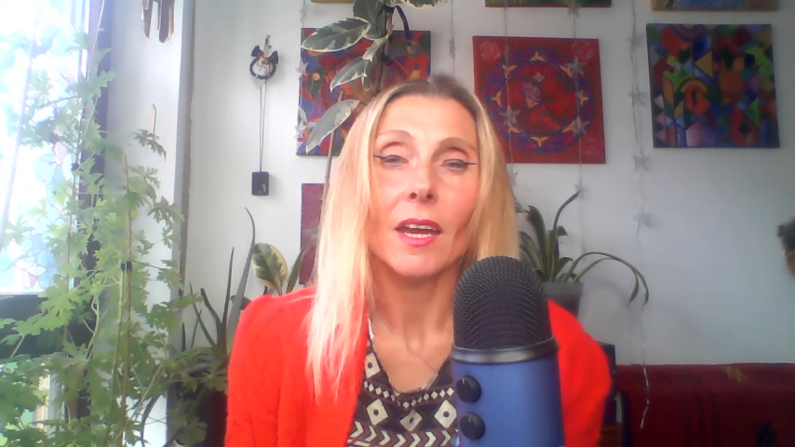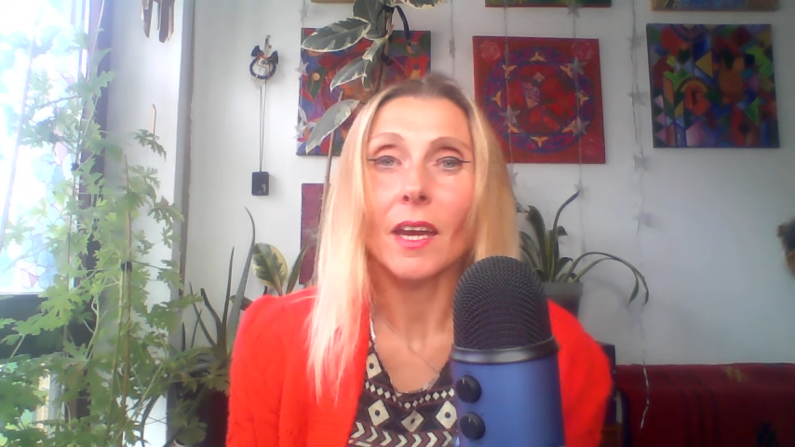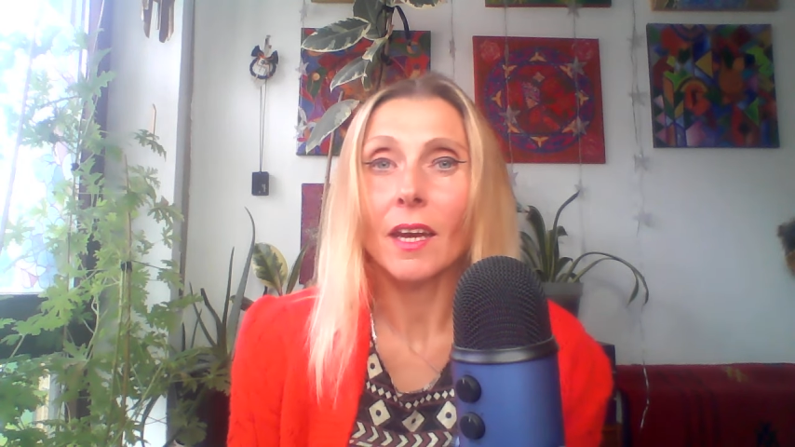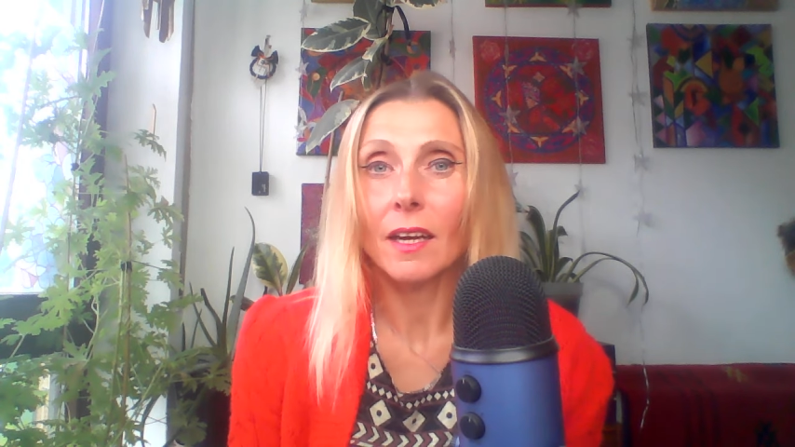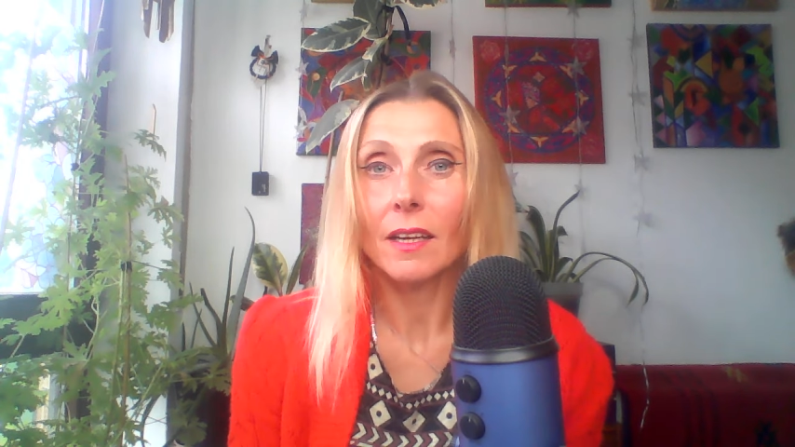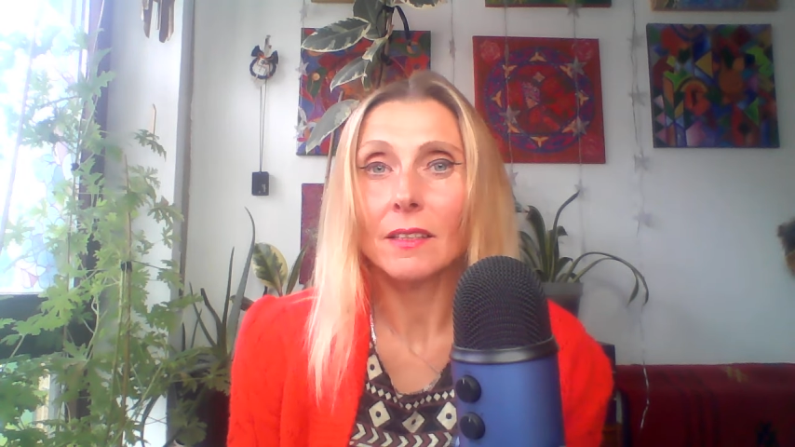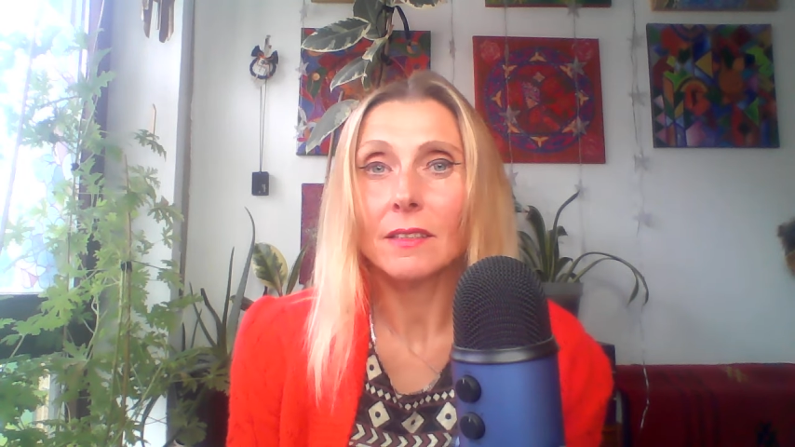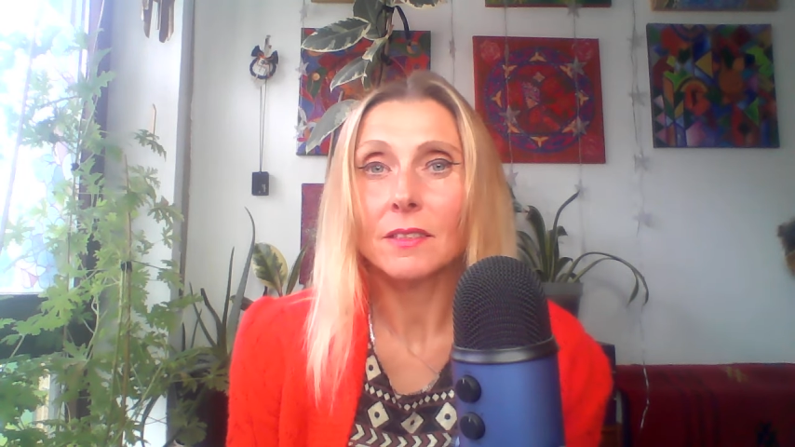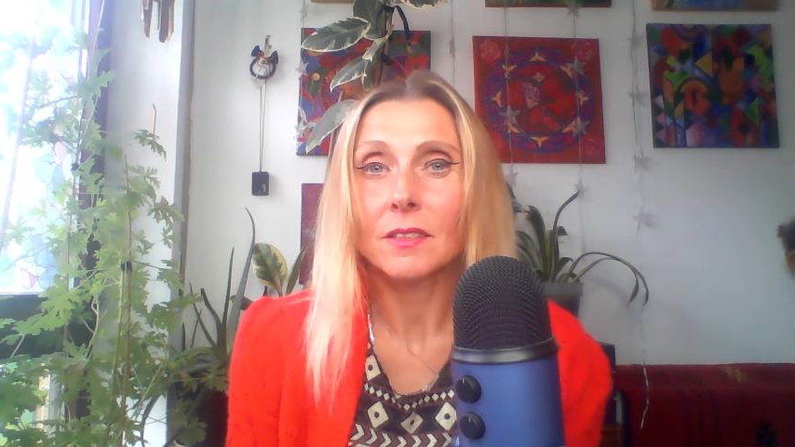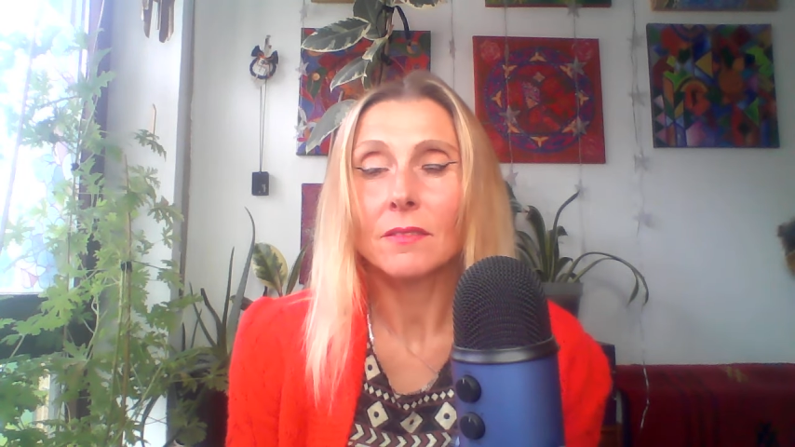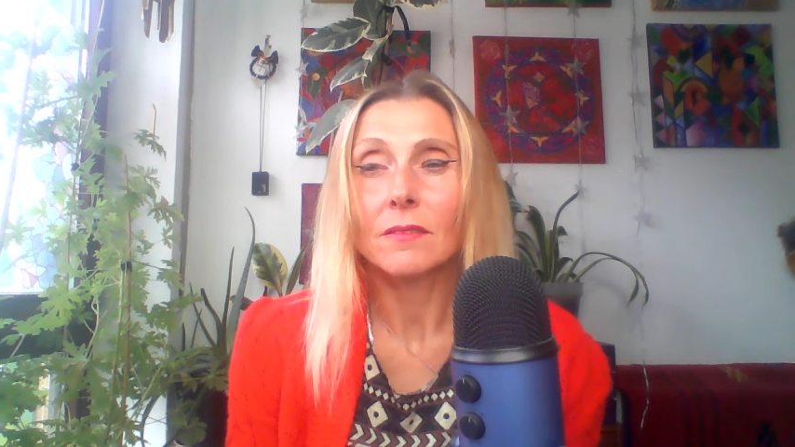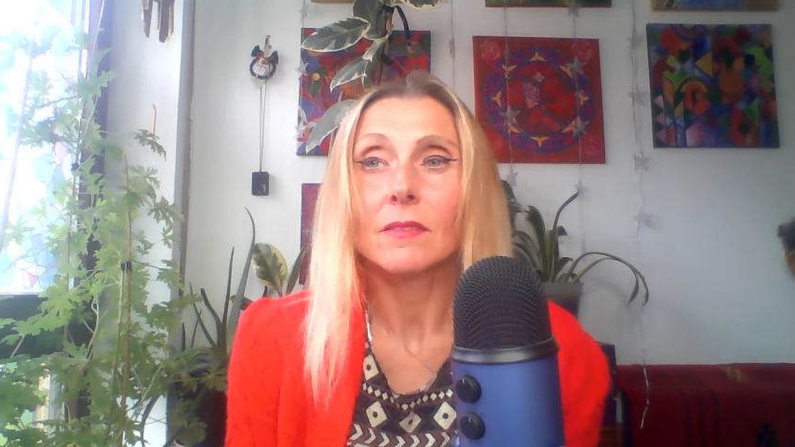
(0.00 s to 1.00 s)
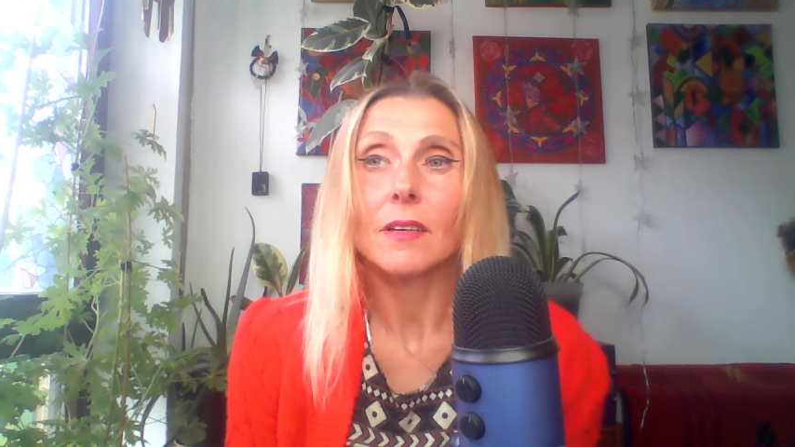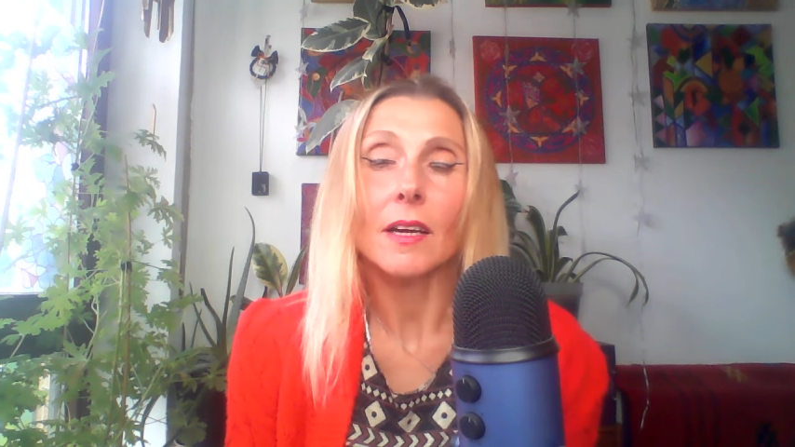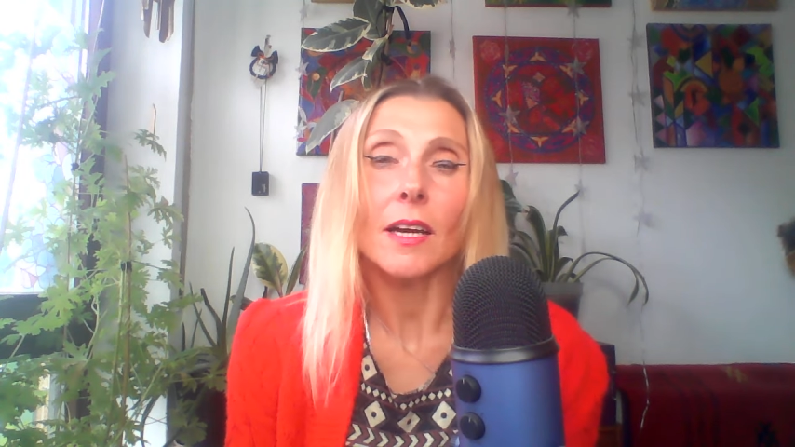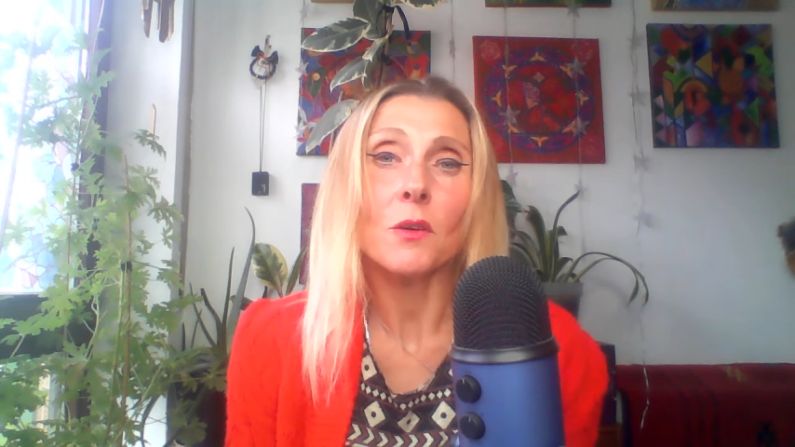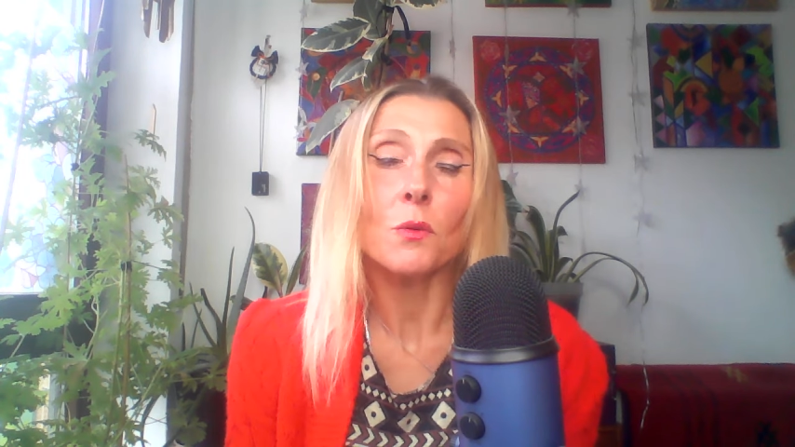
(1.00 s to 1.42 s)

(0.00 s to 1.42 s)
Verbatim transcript: And I